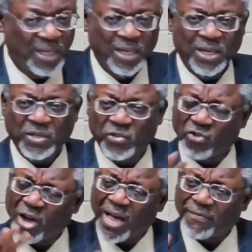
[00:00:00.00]
to
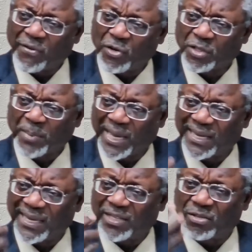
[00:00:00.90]
draw our focus back
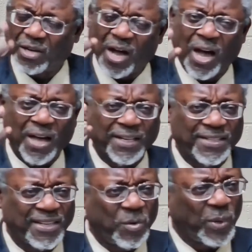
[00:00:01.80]
again to God and
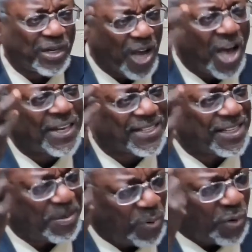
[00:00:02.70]
say, well, God is the
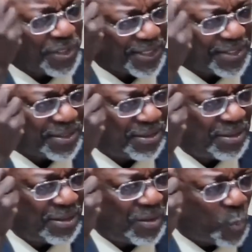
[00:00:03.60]
important
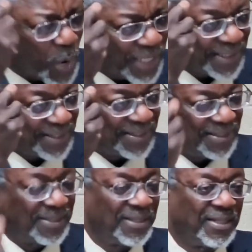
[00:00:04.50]
one
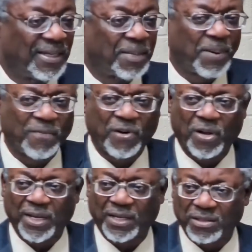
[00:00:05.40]
above all
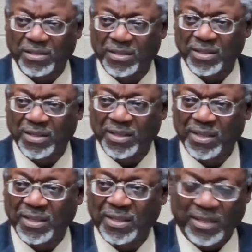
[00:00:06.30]
else
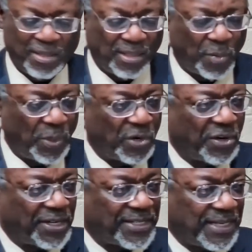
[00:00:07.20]
that we learn
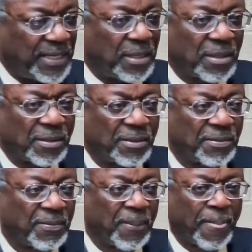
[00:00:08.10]
and see here.
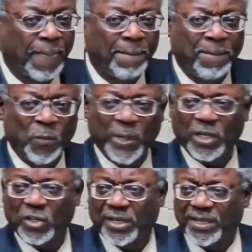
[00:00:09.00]
We can
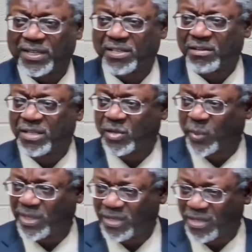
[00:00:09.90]
look at the Assyrians and we
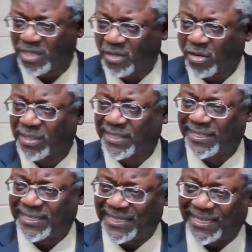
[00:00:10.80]
can consider all that they
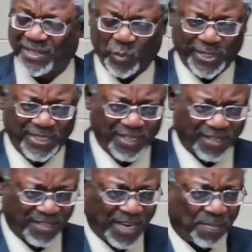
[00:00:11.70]
did, we can see the
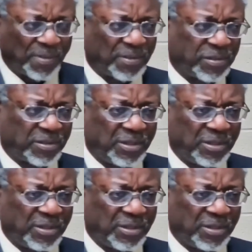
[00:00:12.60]
examples,